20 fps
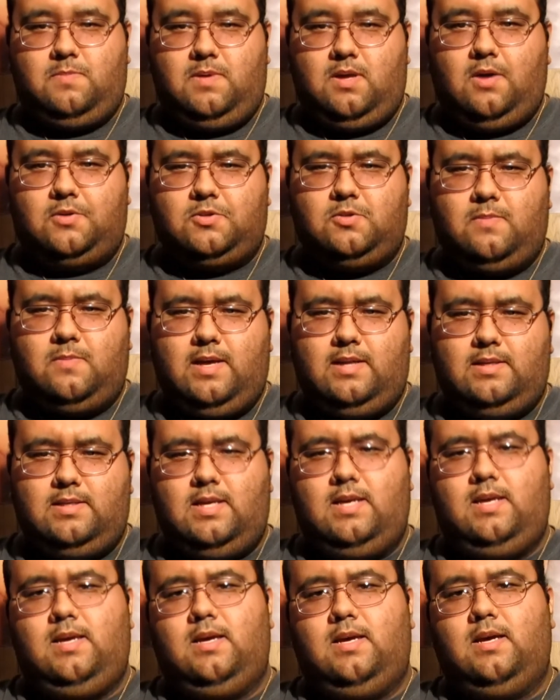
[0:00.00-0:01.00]
be Ultraman
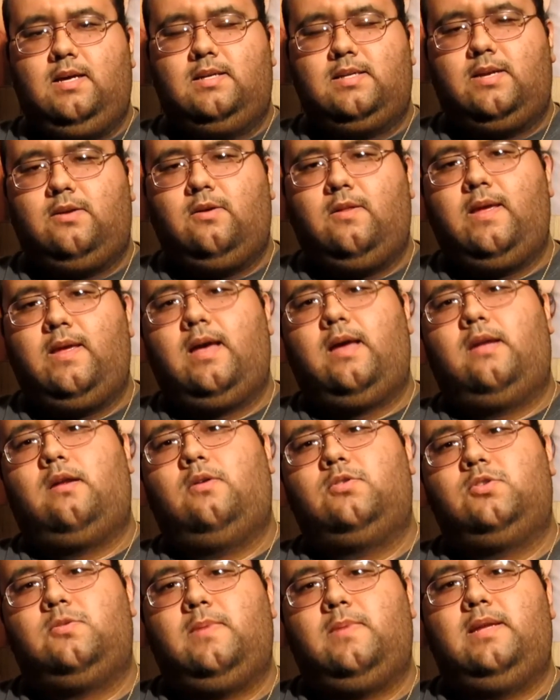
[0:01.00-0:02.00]
Tiga, because I know they got
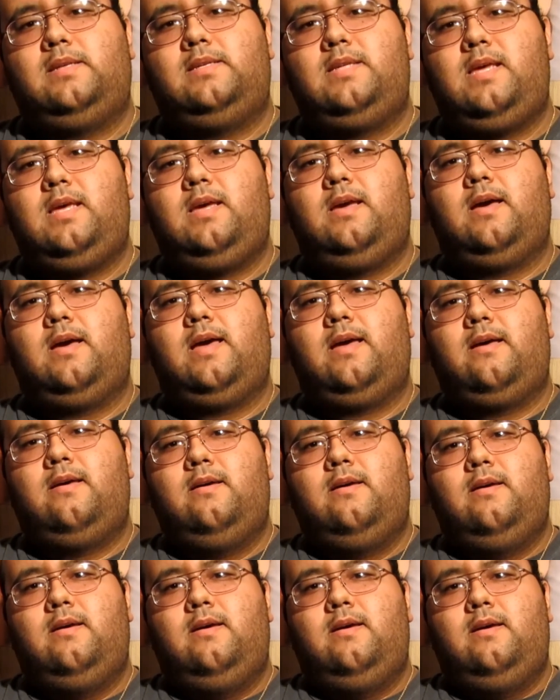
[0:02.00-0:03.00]
Ultraman Tiga
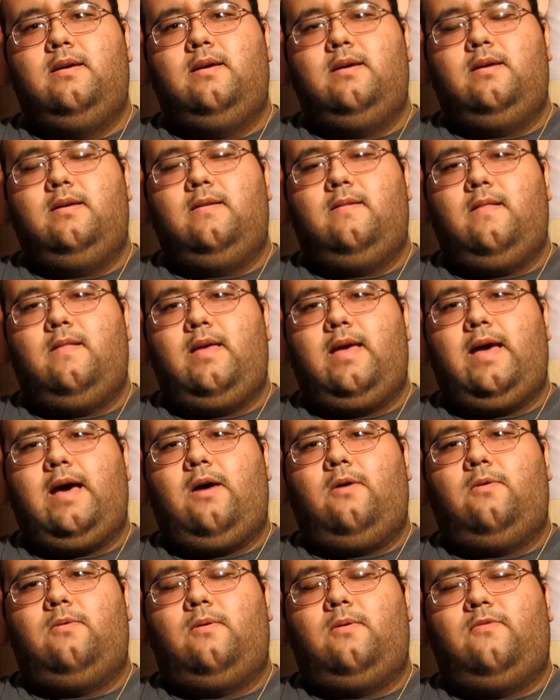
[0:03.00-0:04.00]

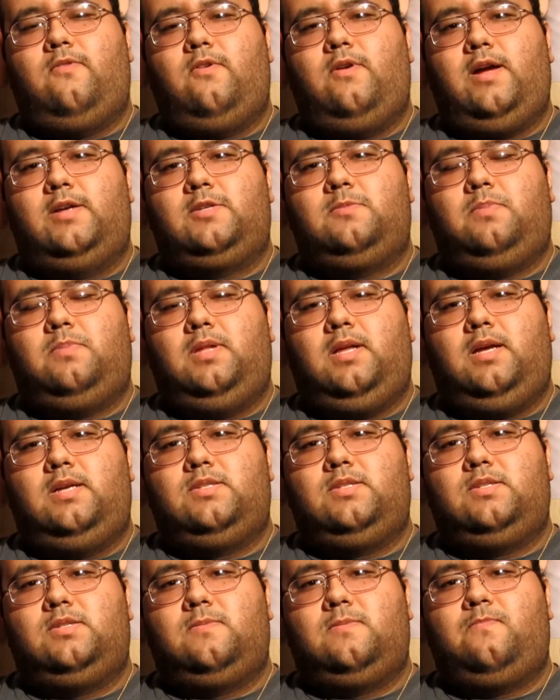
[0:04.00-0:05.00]
out for X
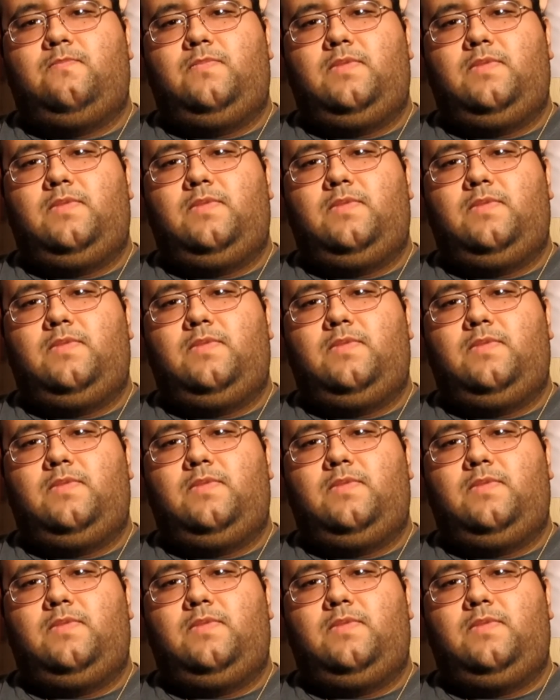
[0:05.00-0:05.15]
Plus.